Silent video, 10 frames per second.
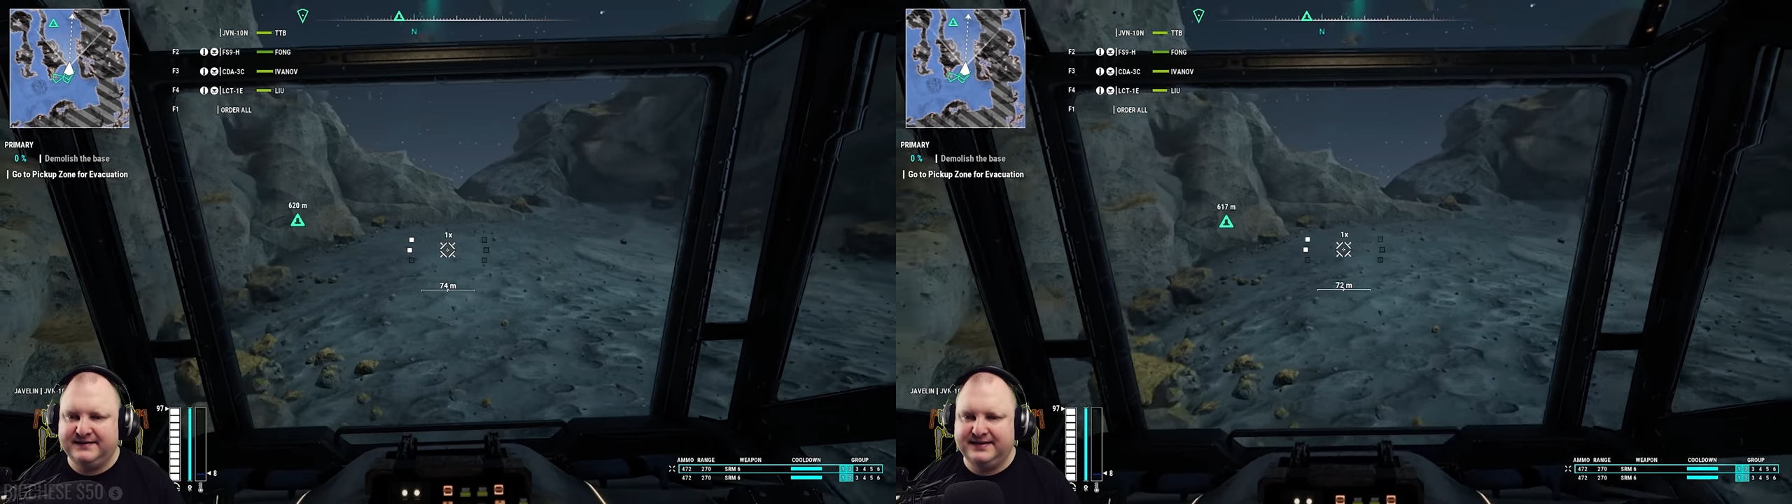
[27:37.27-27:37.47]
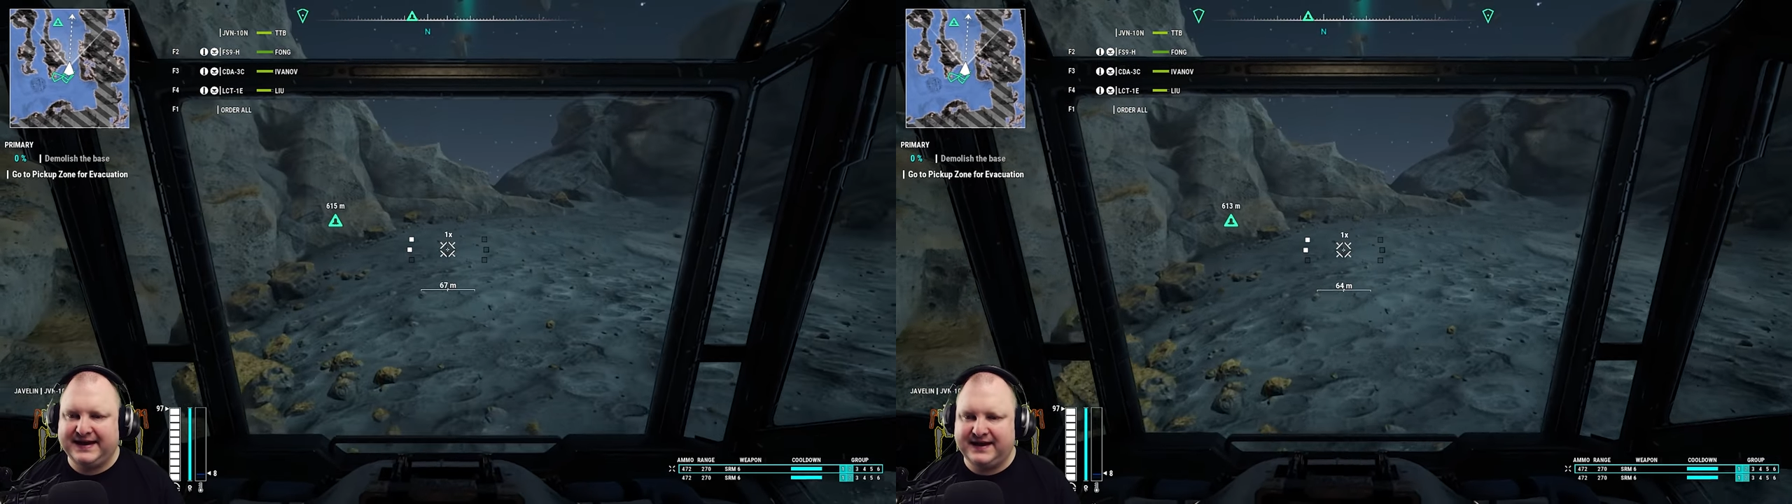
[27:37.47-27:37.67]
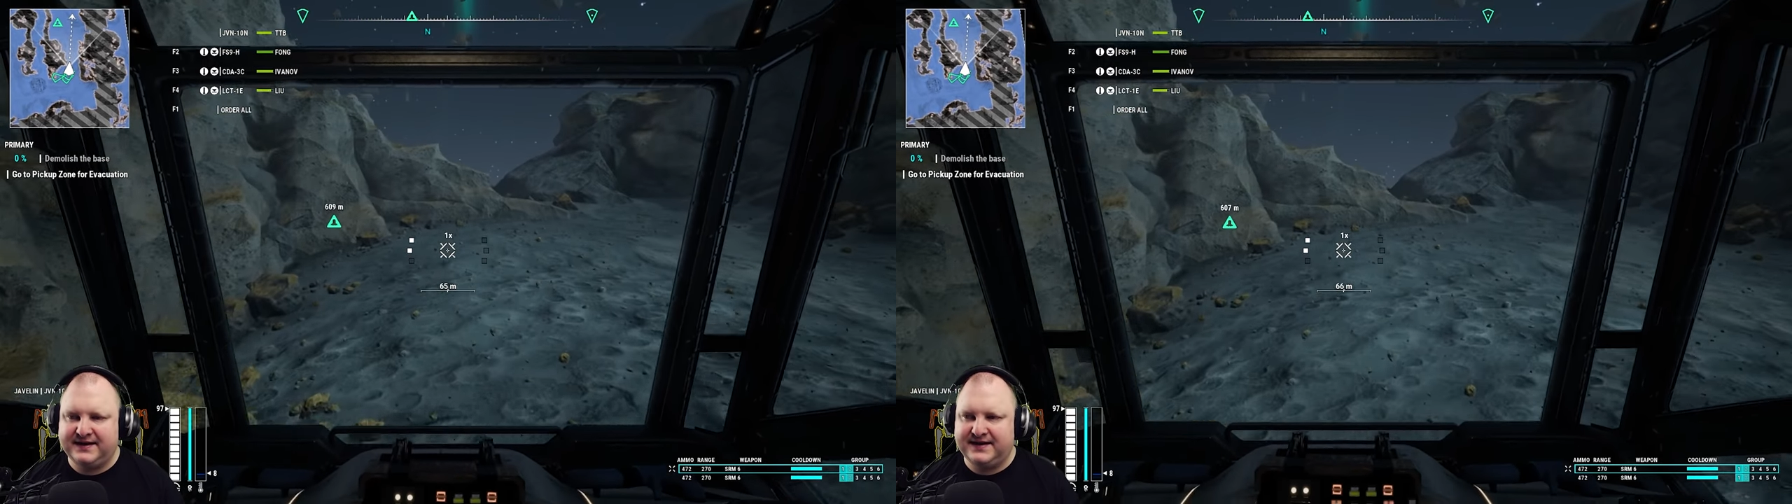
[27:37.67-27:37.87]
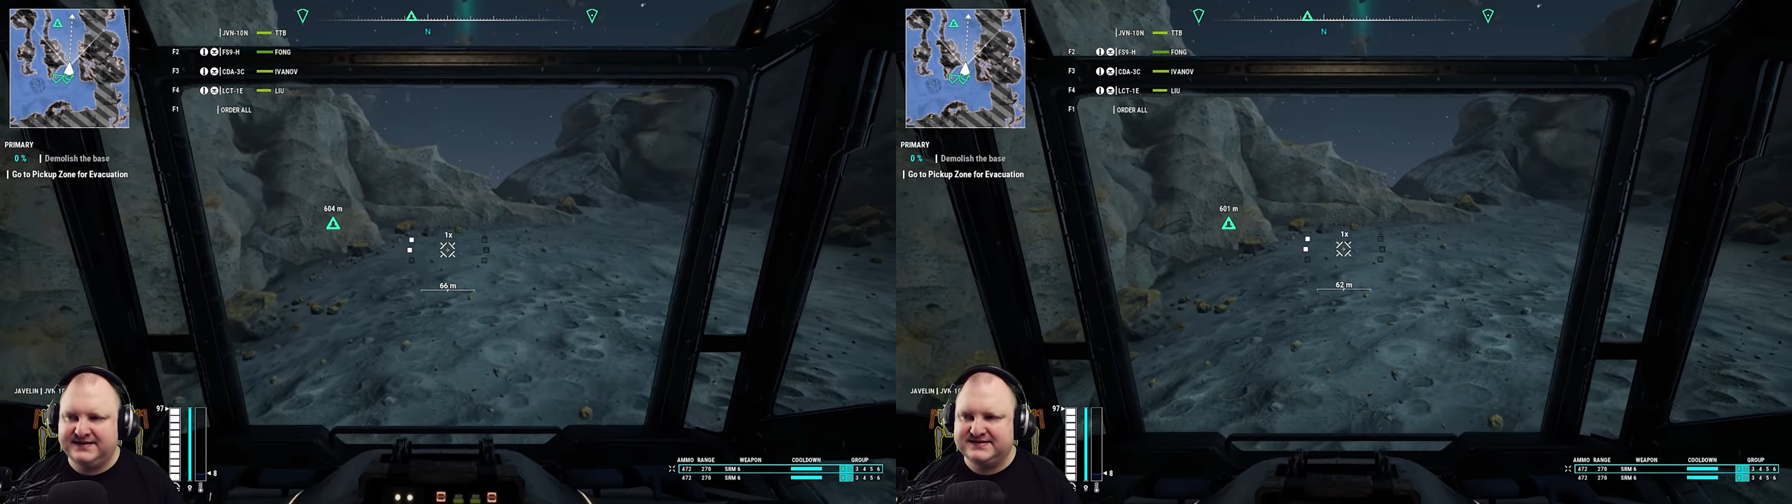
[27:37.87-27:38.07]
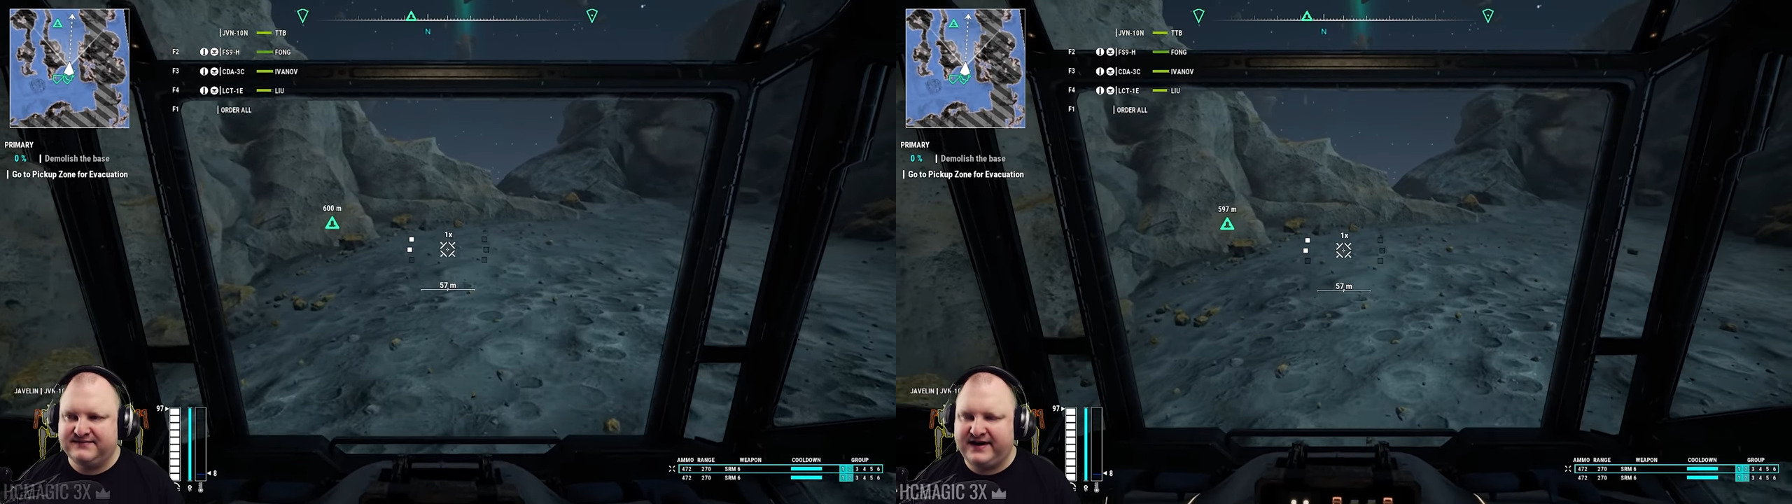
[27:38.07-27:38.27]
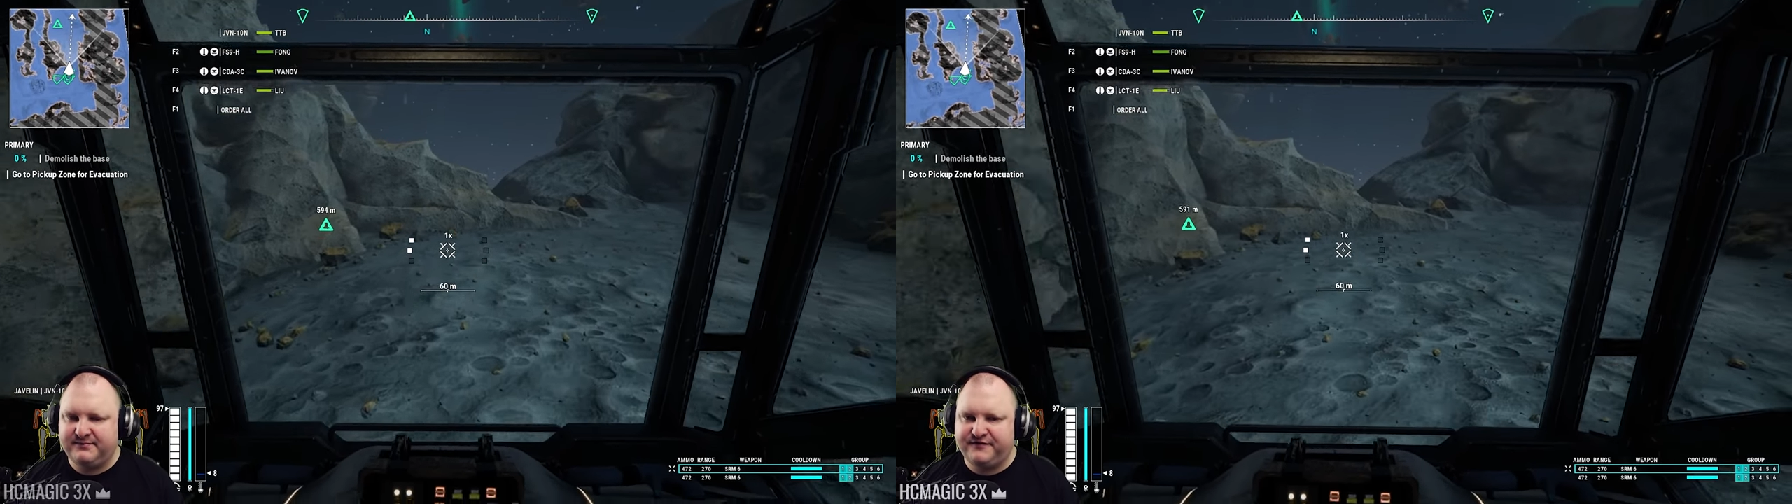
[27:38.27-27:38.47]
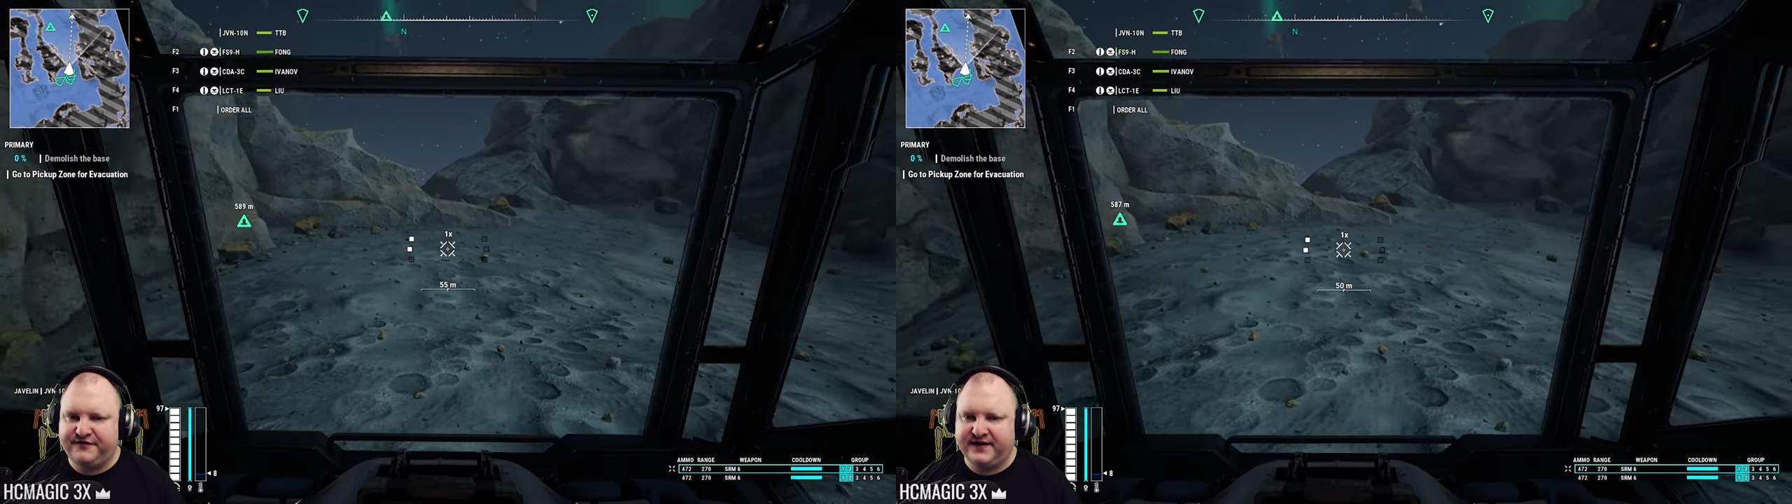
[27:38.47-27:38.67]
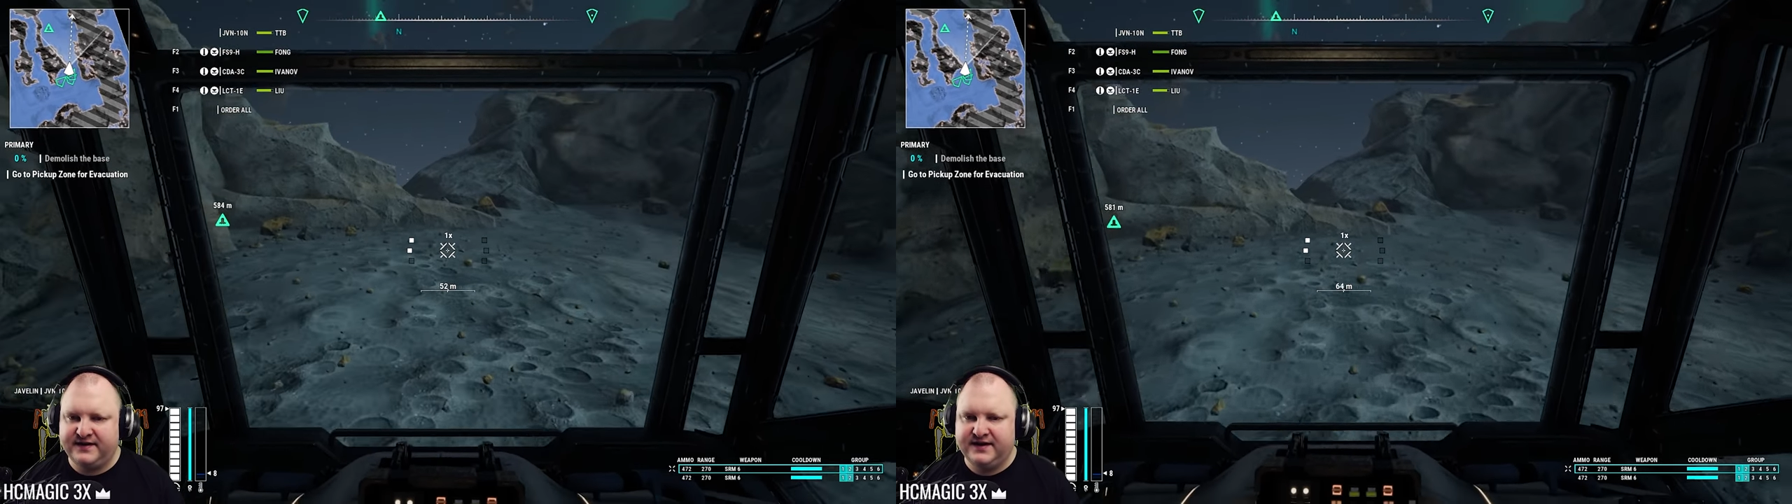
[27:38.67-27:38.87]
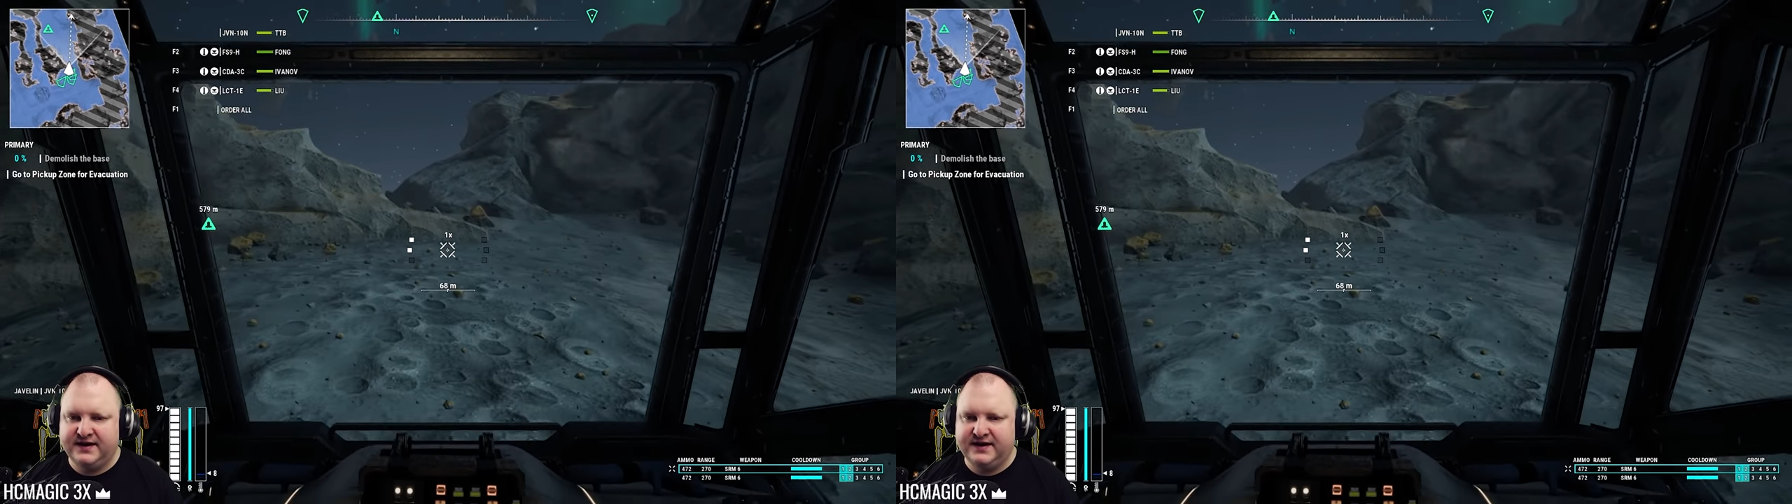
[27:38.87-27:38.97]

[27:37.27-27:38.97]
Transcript: legging is a viable thing